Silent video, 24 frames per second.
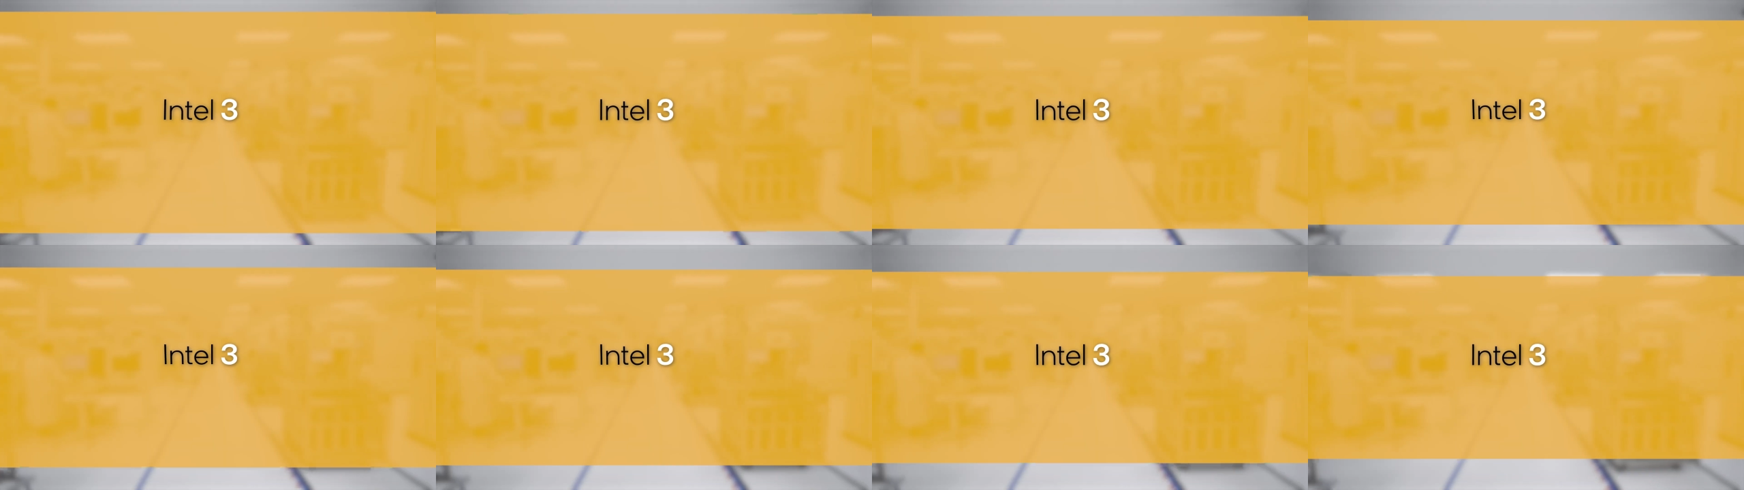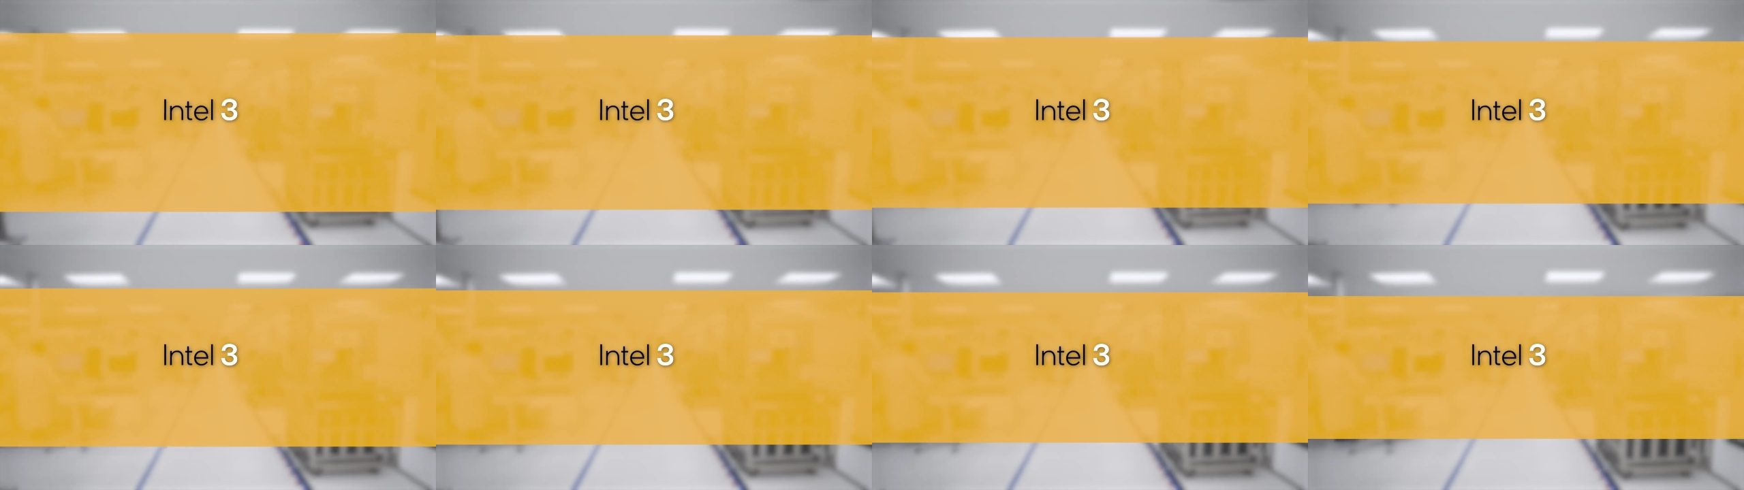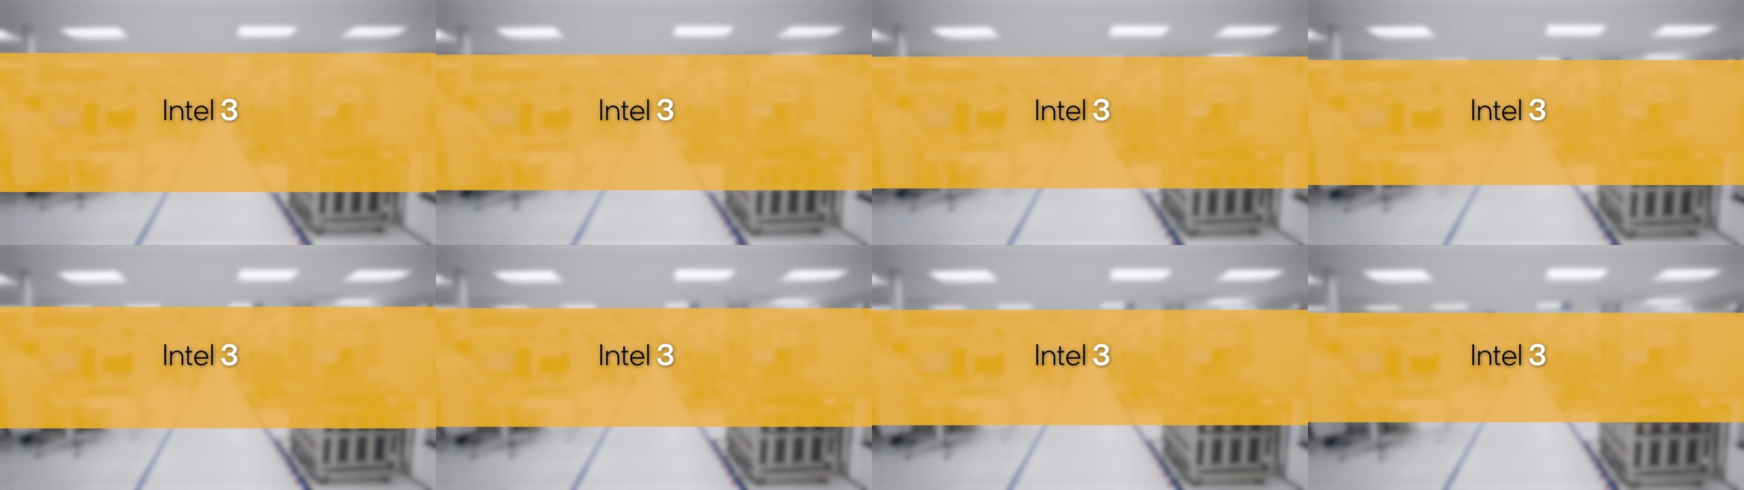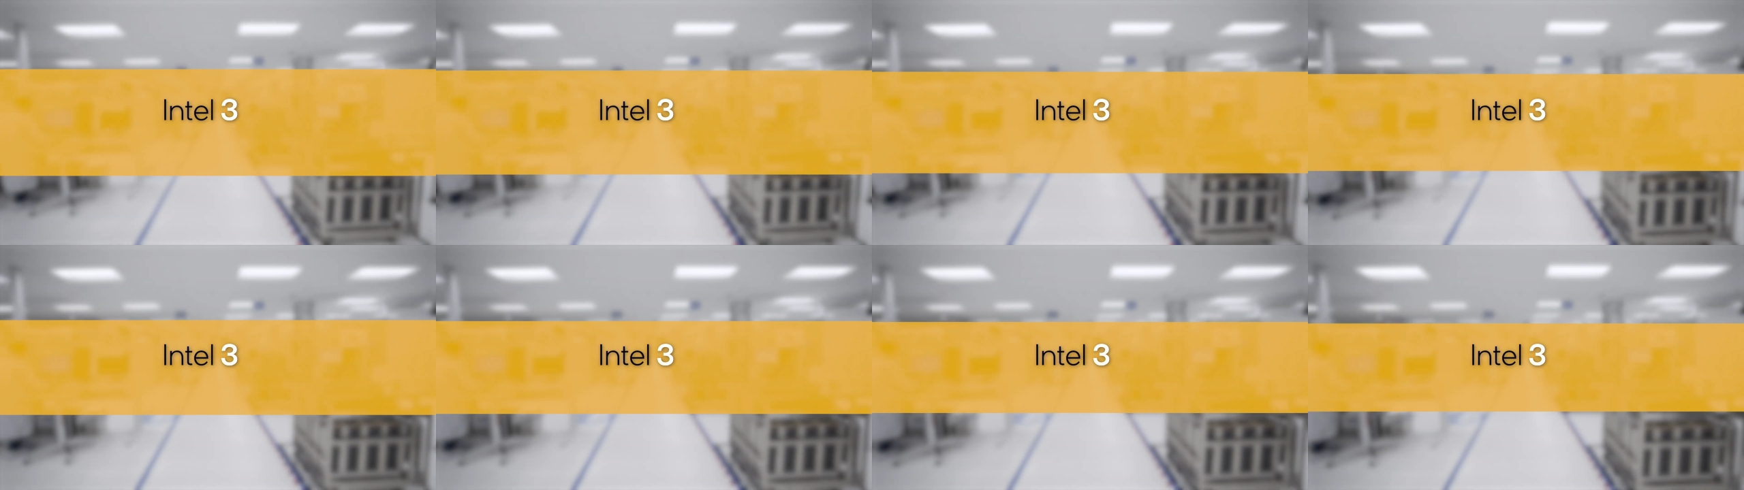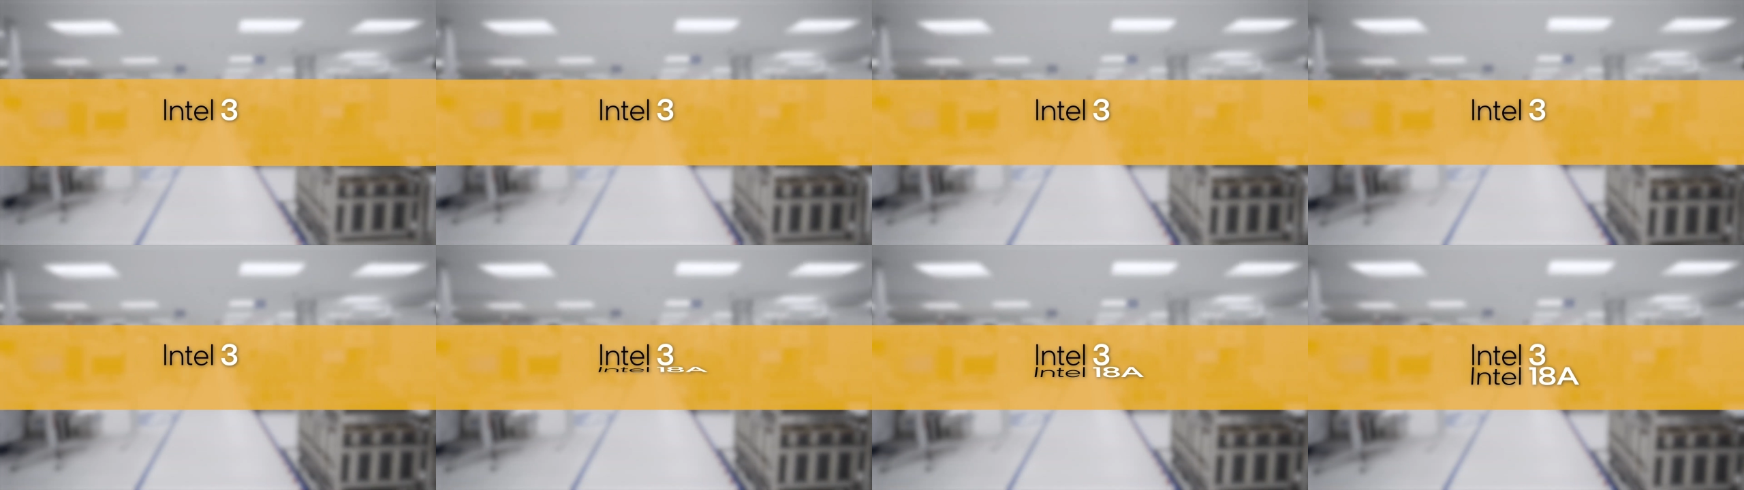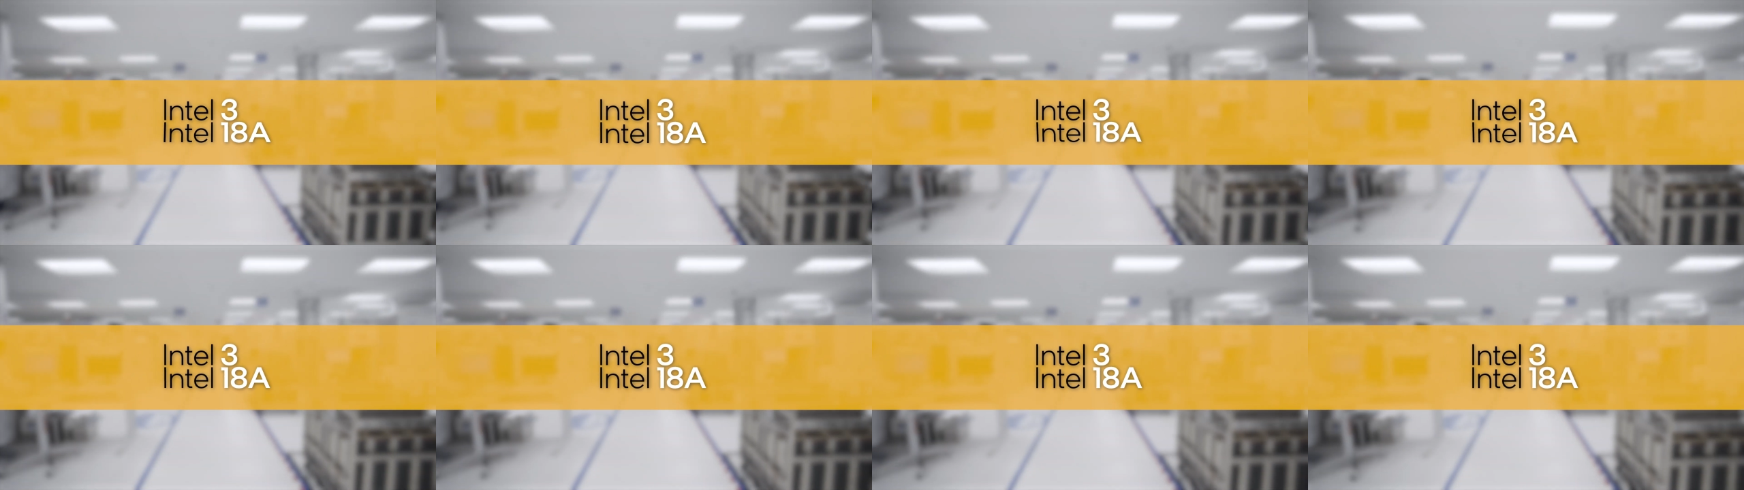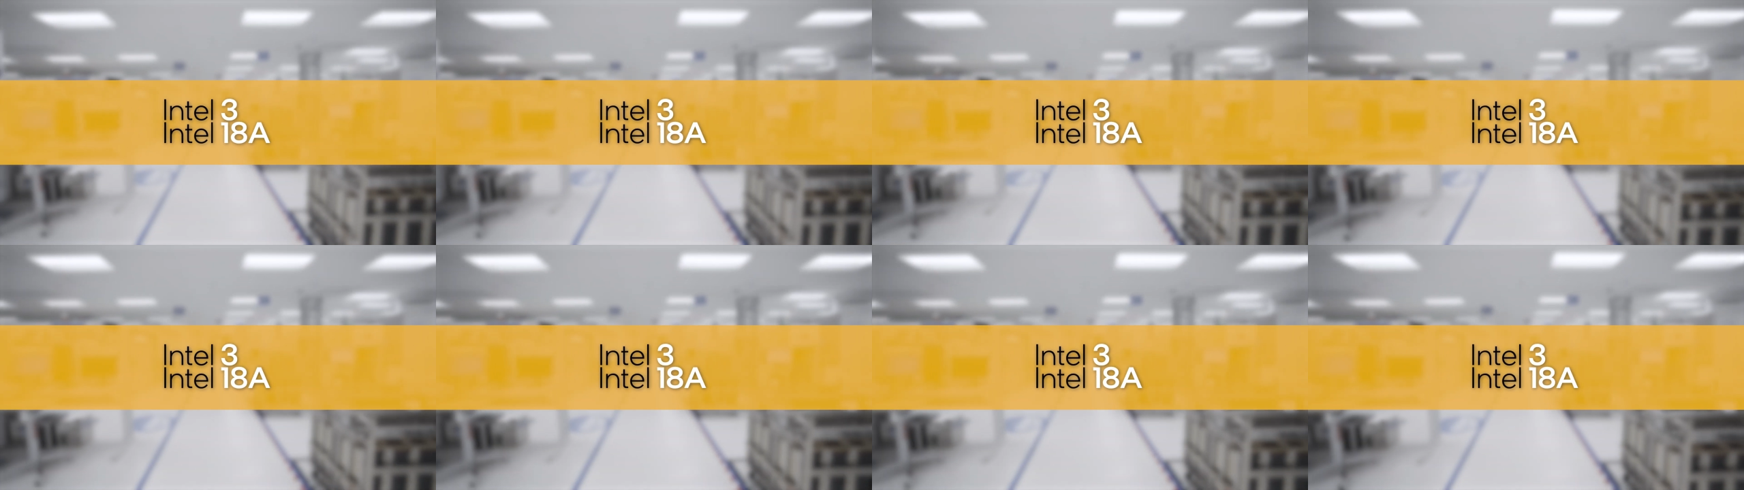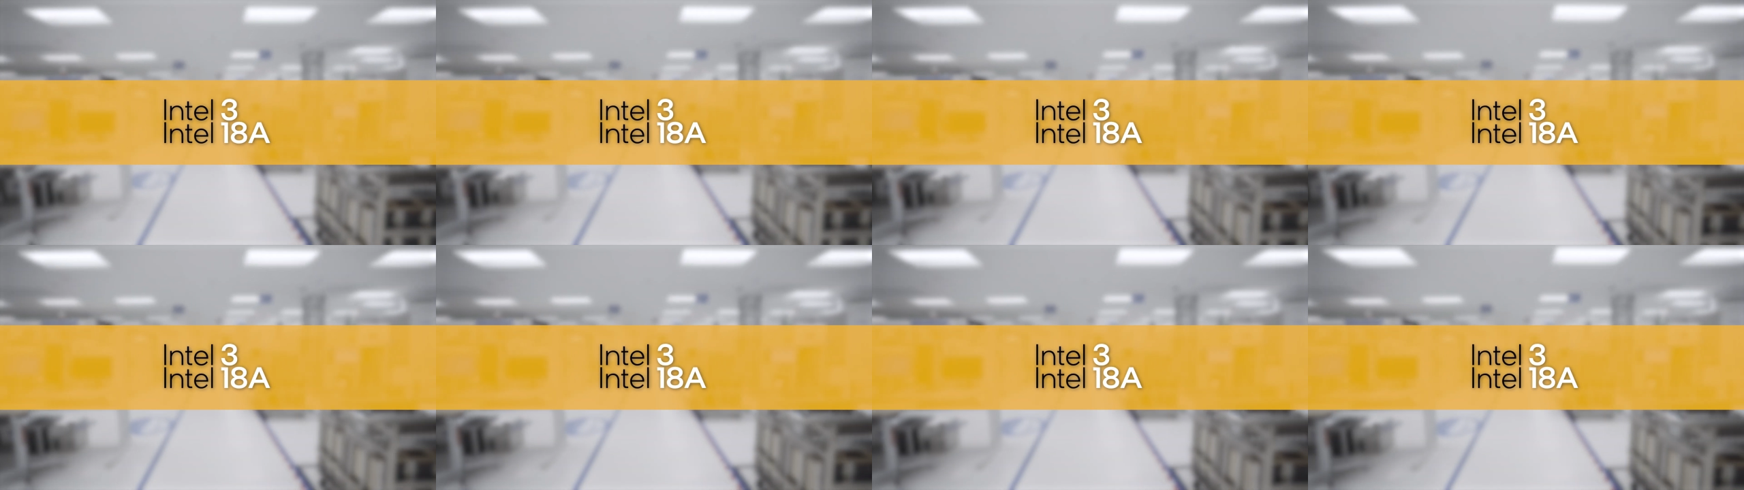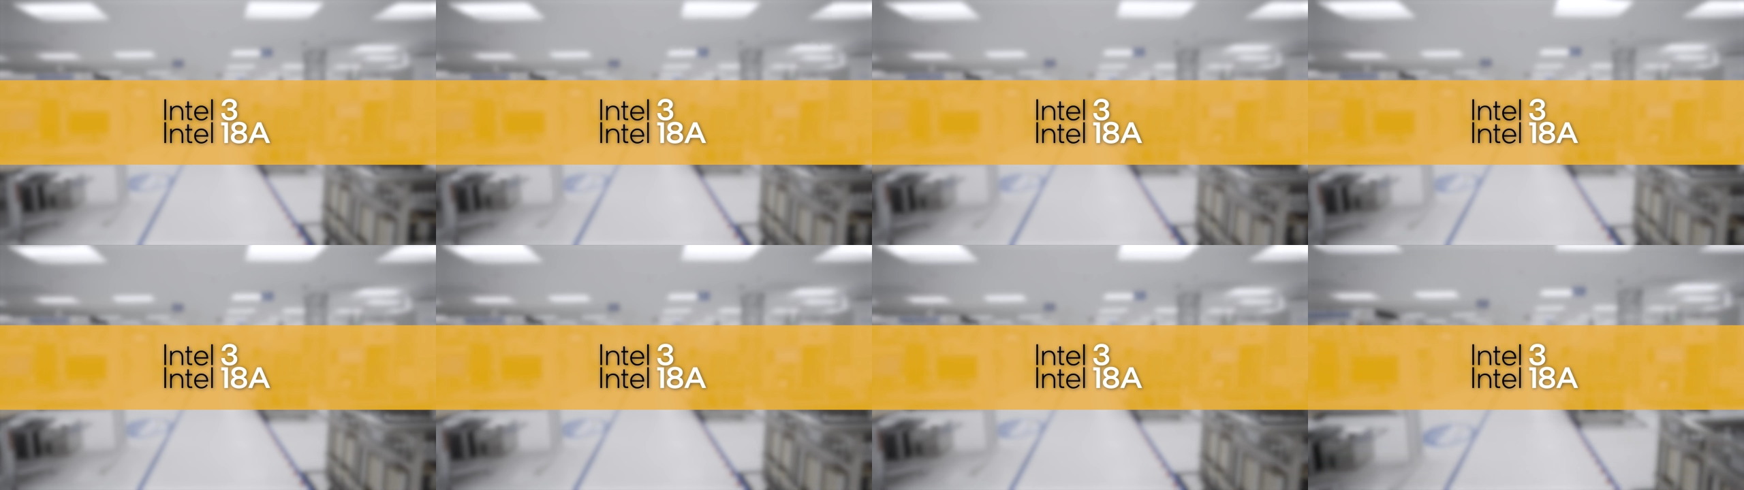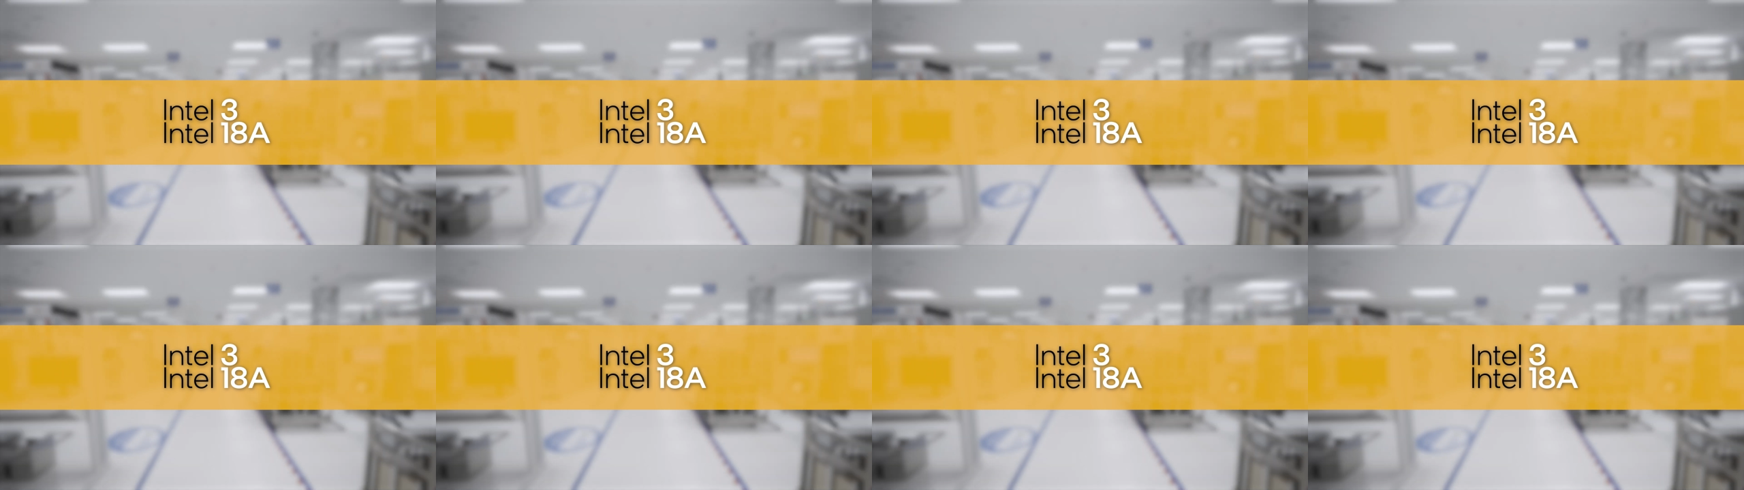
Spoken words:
[unreadable: no face in view]